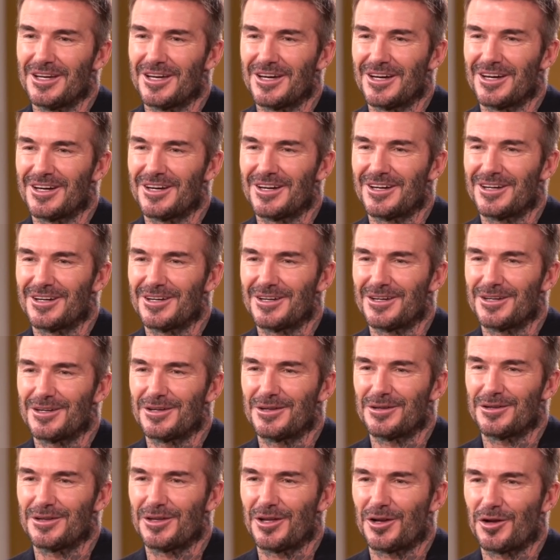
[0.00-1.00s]

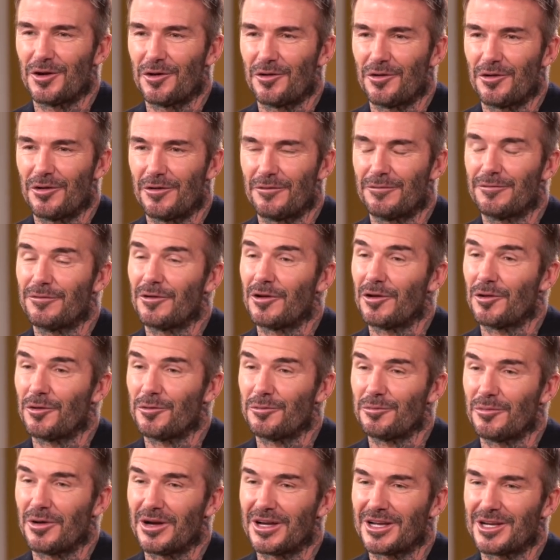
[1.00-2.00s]
Have
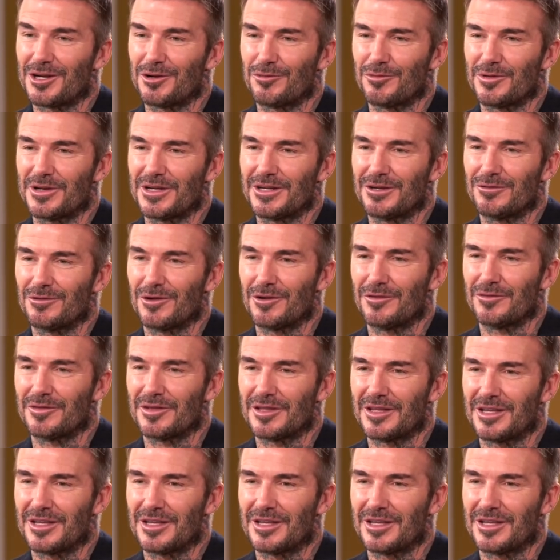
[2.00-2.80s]
followed my career over